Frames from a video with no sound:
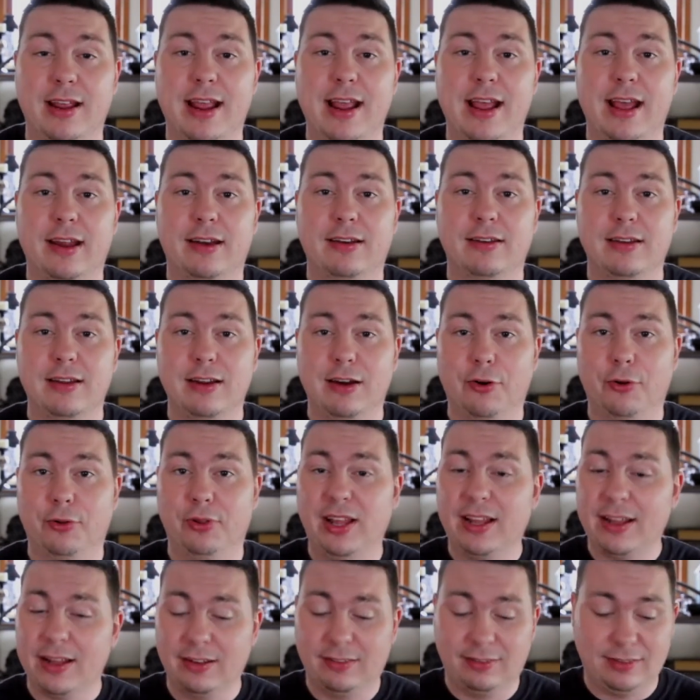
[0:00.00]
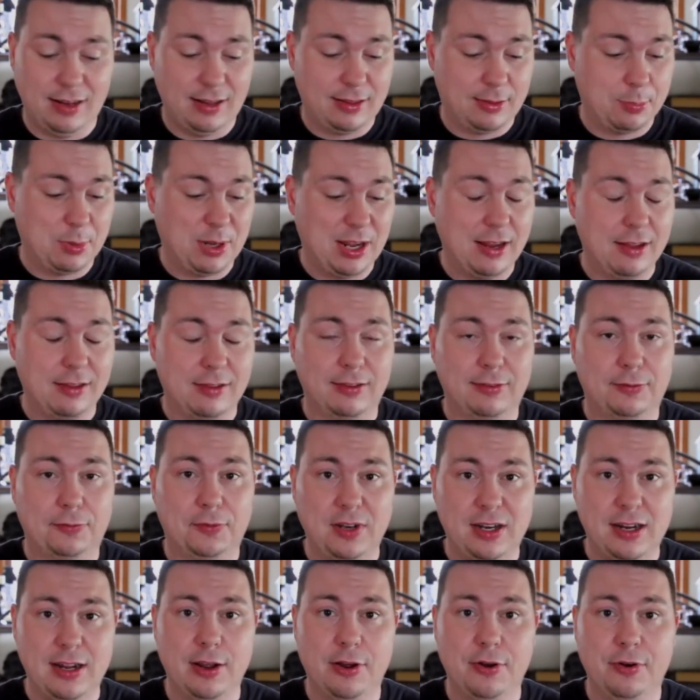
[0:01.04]
And, you know, like I said at the beginning of this
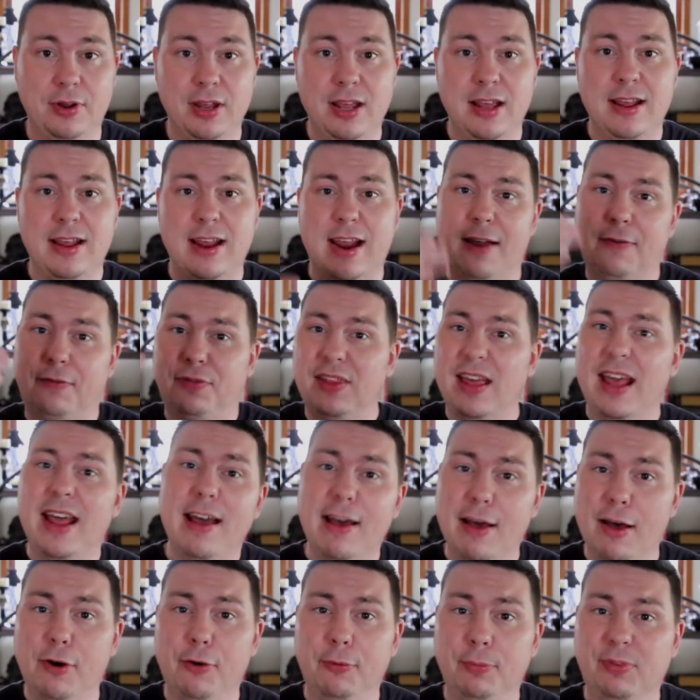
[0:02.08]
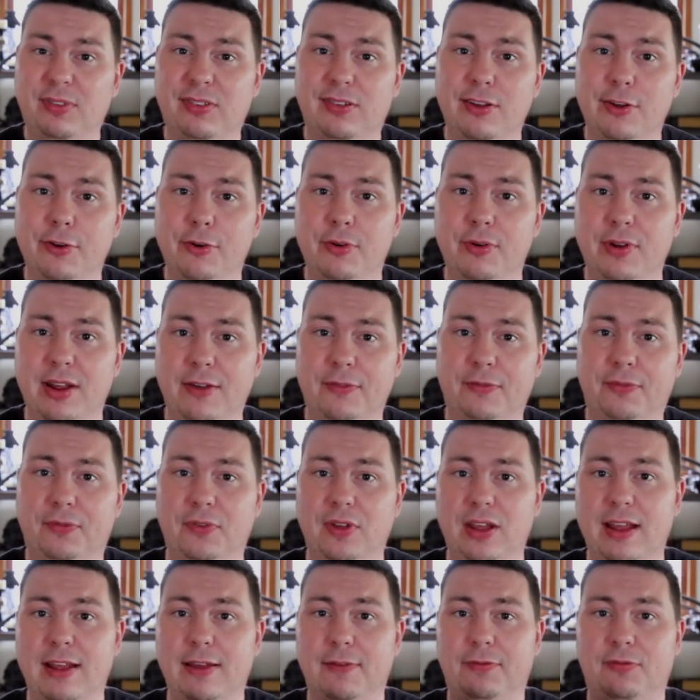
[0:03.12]
video, if that helps you,
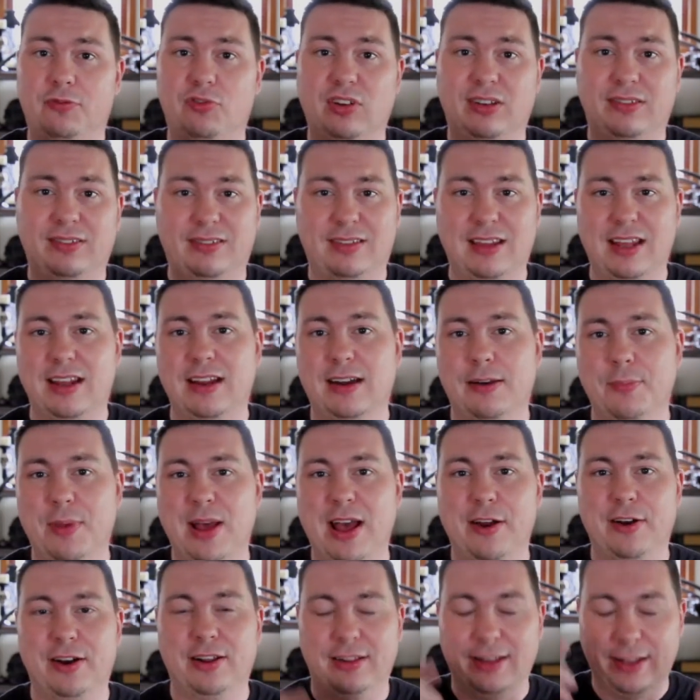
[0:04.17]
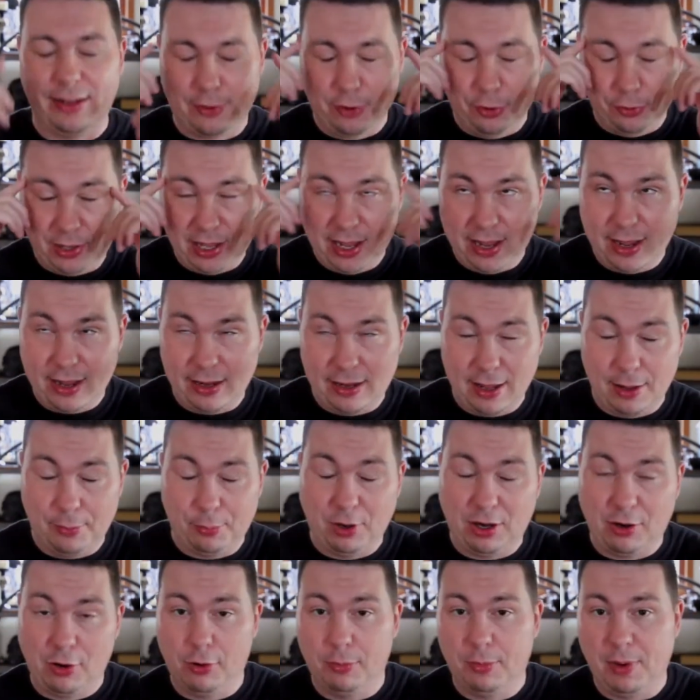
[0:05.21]
if just thinking about it like, okay, I gotta
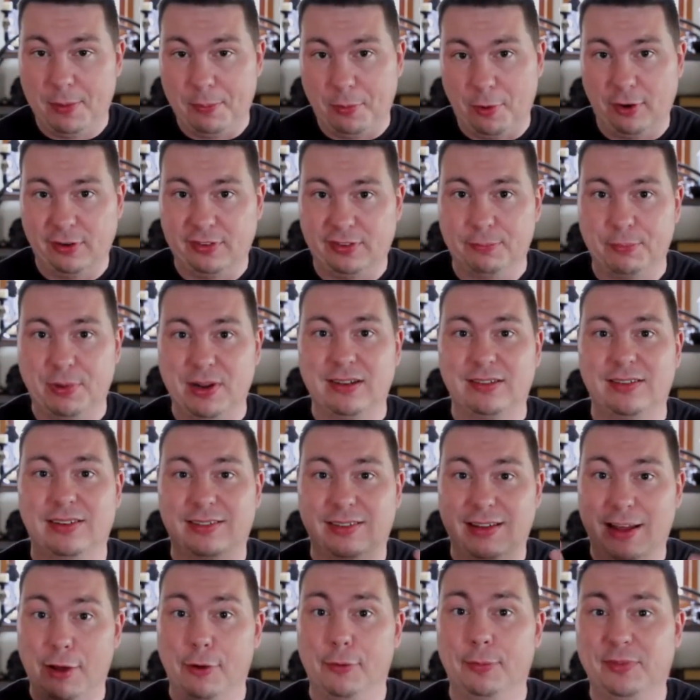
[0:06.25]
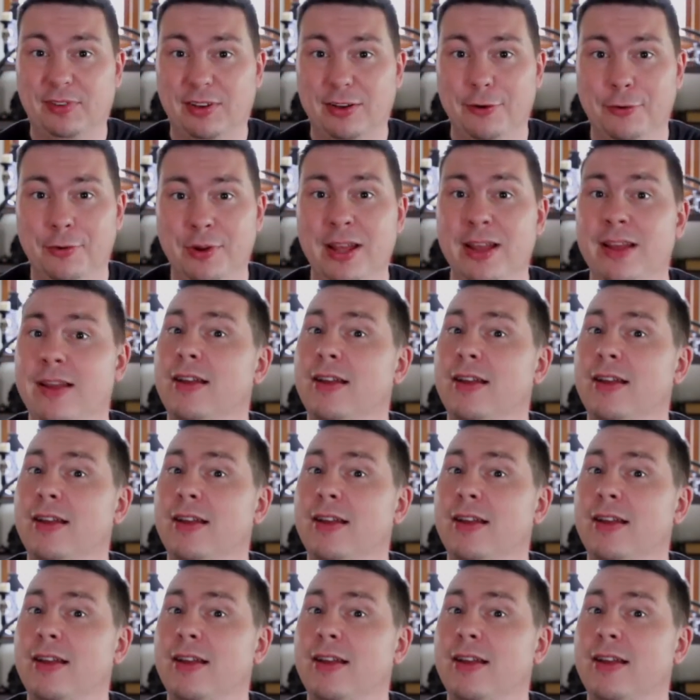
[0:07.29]
bring all my parts and pieces helps you,